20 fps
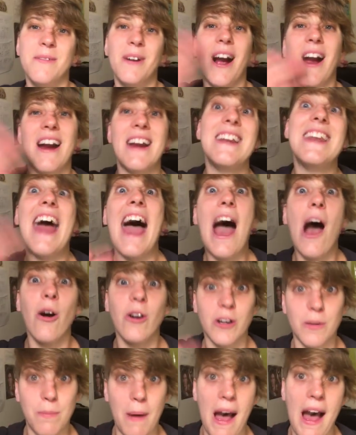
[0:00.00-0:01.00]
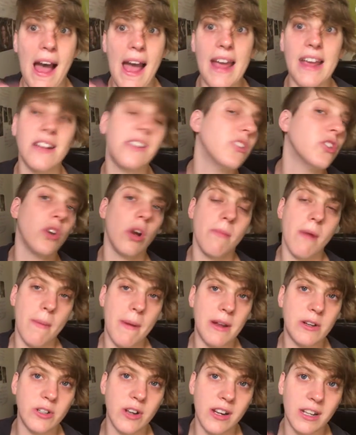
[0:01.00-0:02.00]
All right, now goodbye. Join my
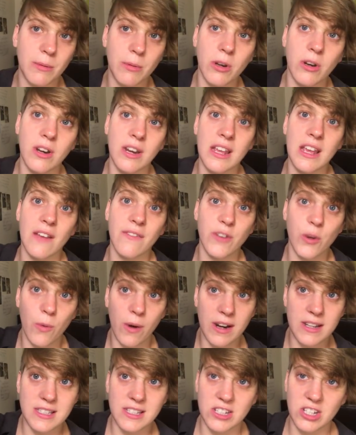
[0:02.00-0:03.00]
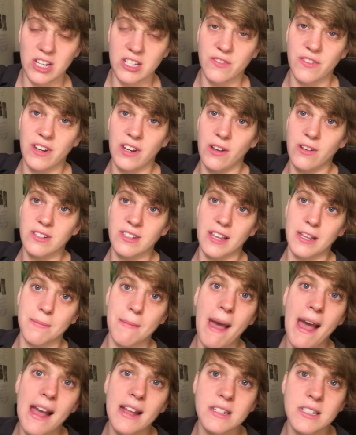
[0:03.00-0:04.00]
Patreon community if you want to suggest videos like
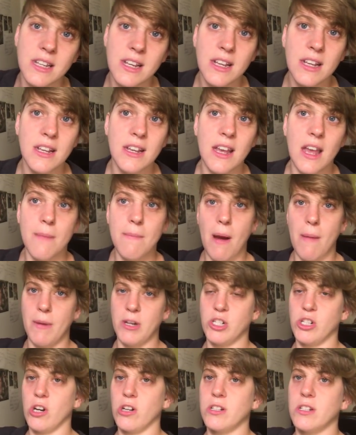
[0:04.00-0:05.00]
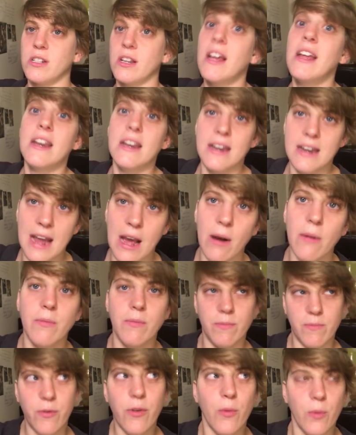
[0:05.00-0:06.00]
Matt, and buy my shirt. Now,
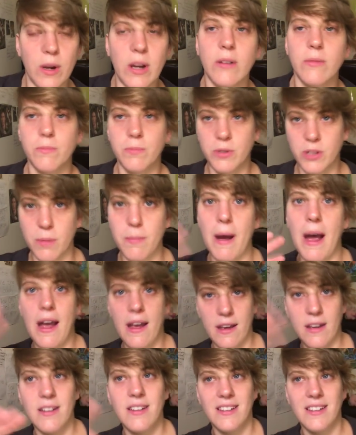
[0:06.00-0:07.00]
for real, goodbye.